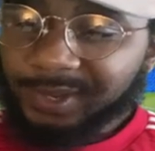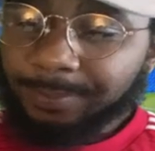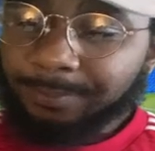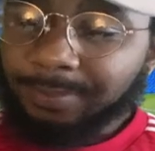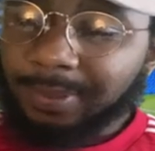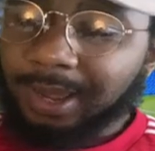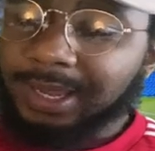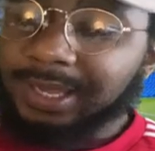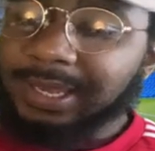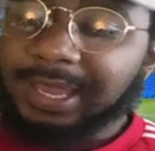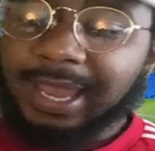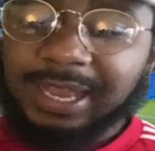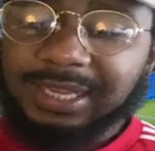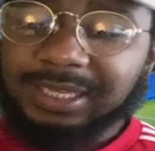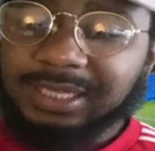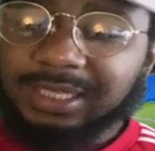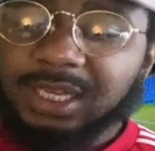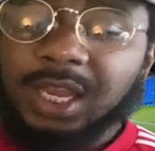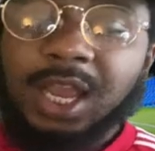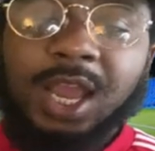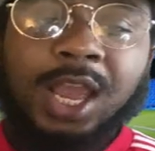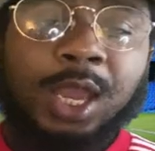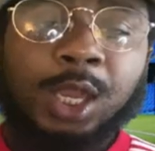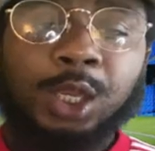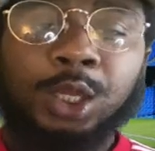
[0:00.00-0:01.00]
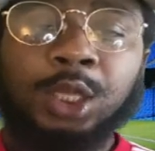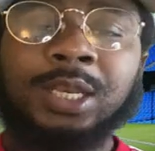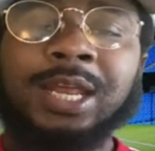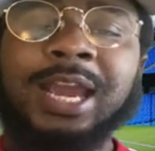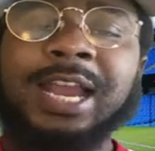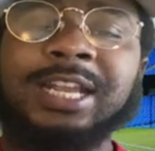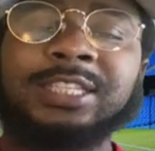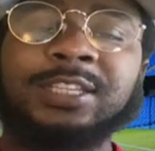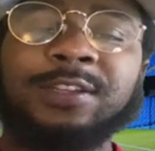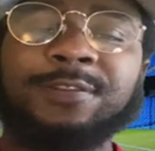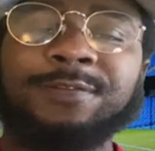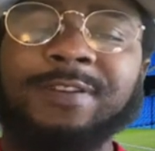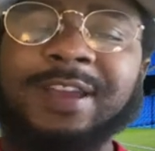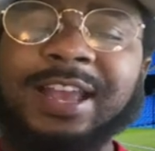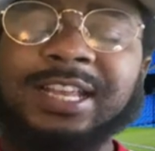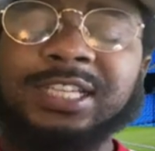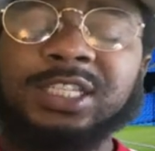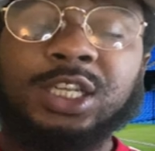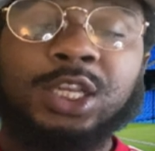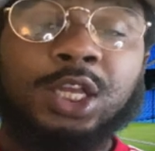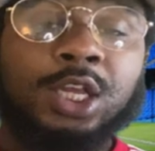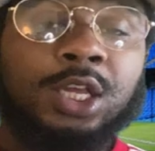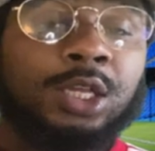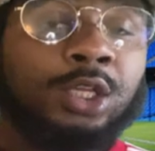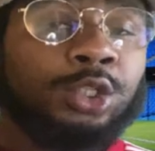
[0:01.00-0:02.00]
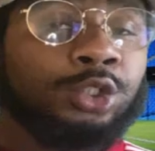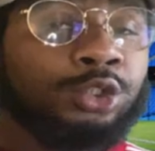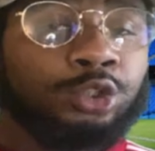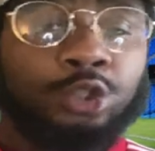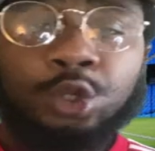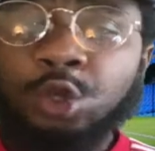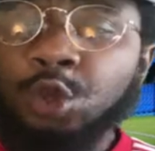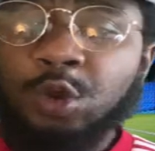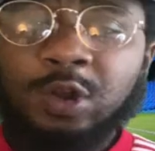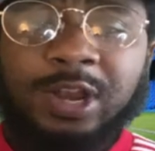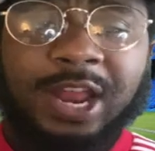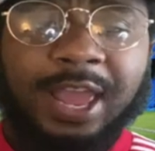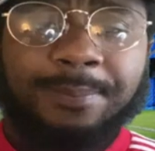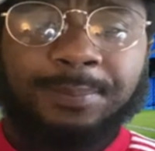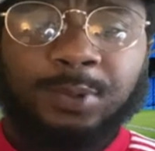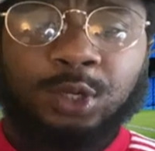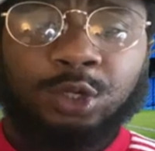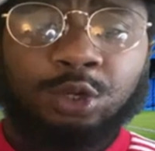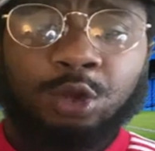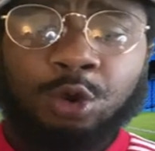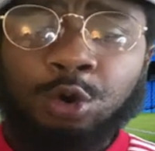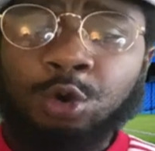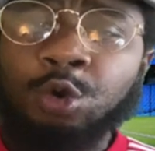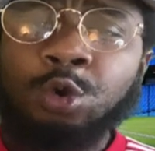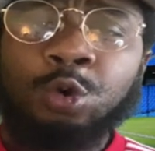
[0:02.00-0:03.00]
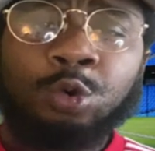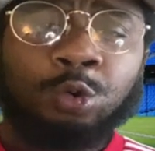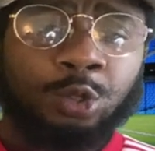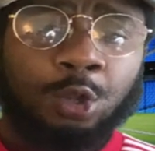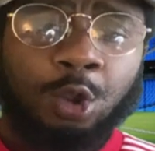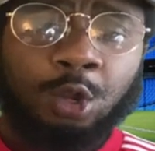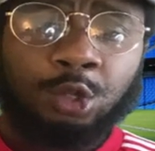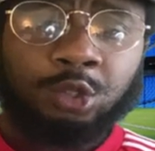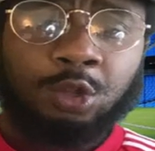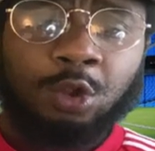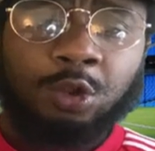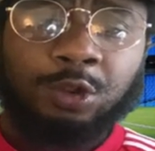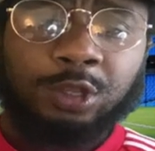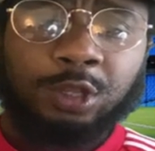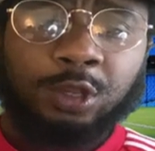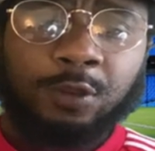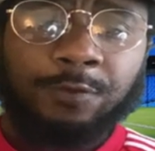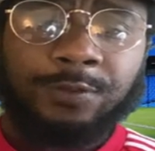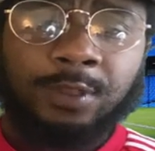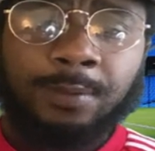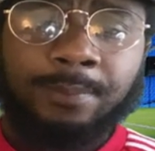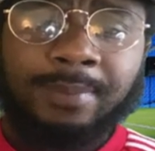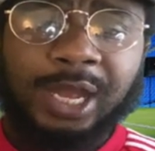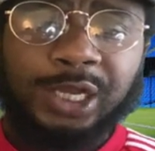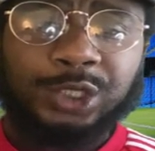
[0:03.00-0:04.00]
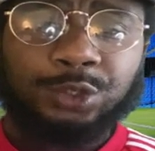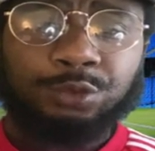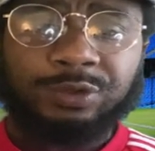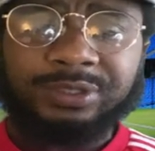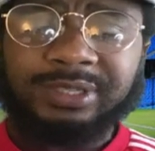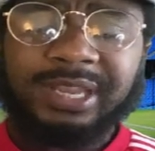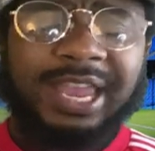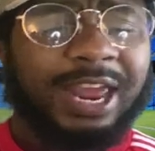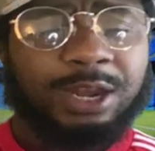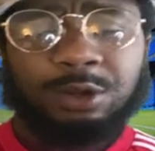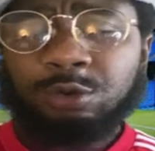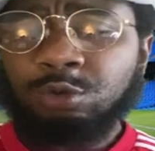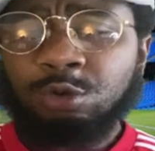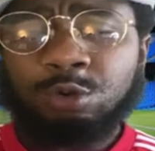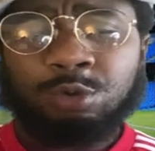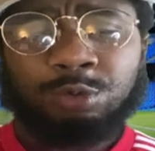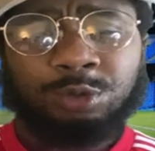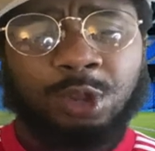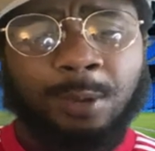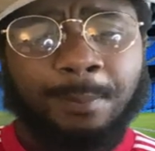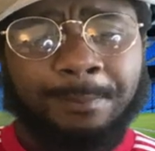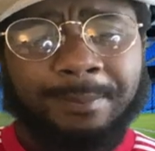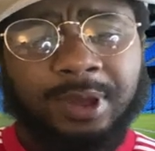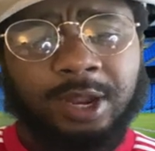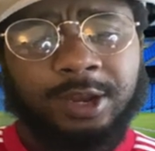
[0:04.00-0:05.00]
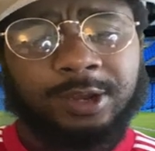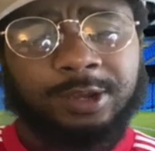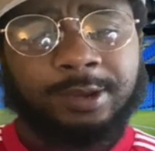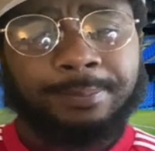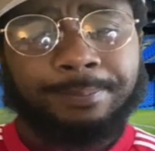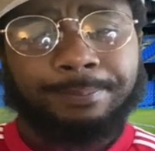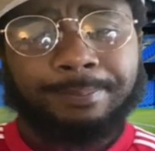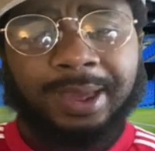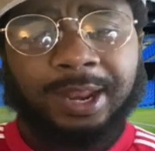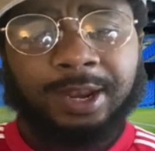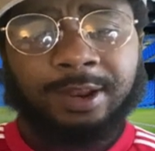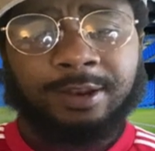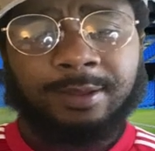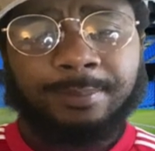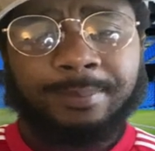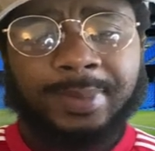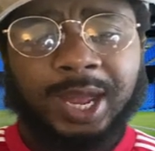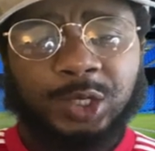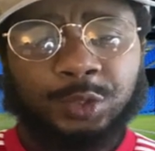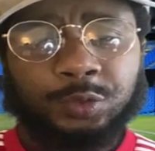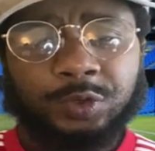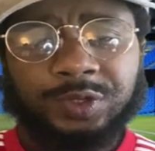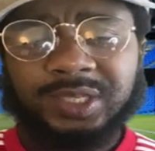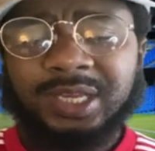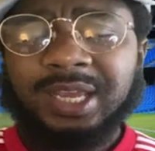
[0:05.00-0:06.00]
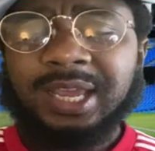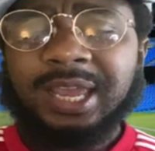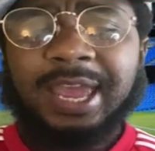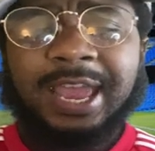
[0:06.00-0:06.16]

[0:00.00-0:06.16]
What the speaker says: But yes, United fans, do let me know who your donkey of the match was and who your man of the match was.